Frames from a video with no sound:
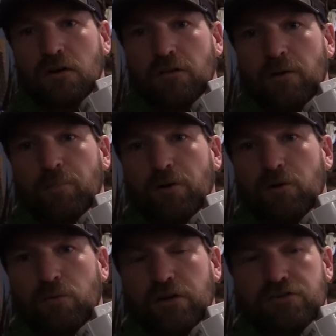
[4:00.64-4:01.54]
they're pretty
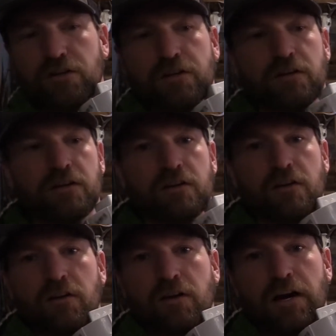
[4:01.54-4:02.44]
rigid.
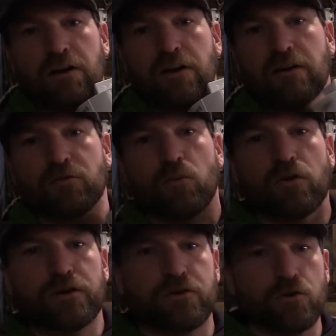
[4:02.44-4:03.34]
I don't have to
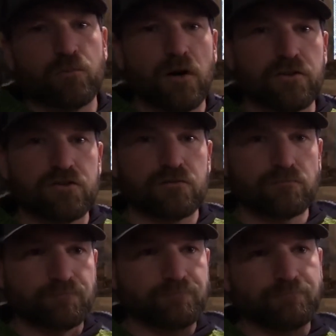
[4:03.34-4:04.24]
worry too much
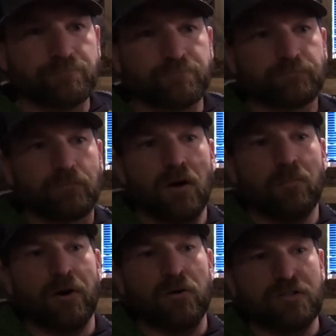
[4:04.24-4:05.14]

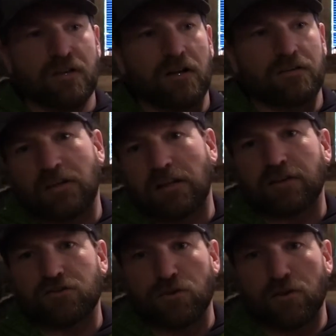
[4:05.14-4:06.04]
about say like
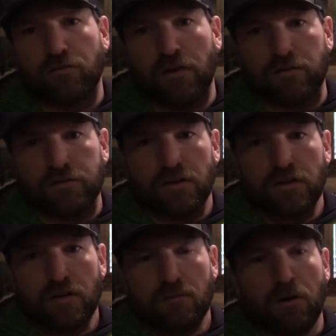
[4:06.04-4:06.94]
shooting feathers,
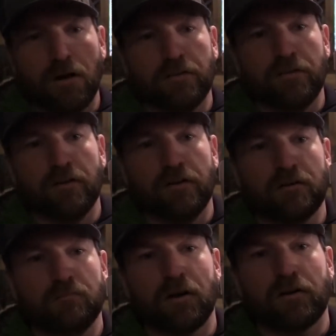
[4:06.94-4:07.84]
mucking
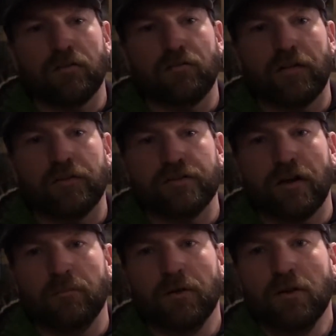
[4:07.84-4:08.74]
the feathers
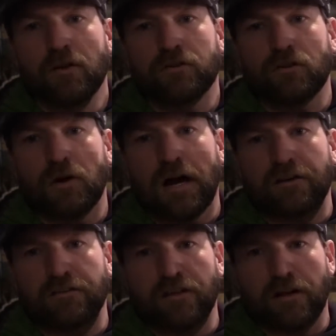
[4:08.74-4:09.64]
up. So I
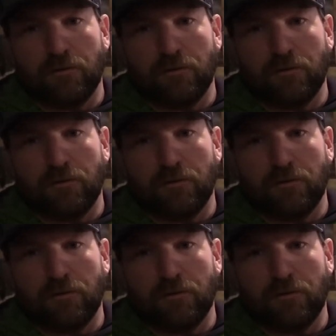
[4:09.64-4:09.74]
just take a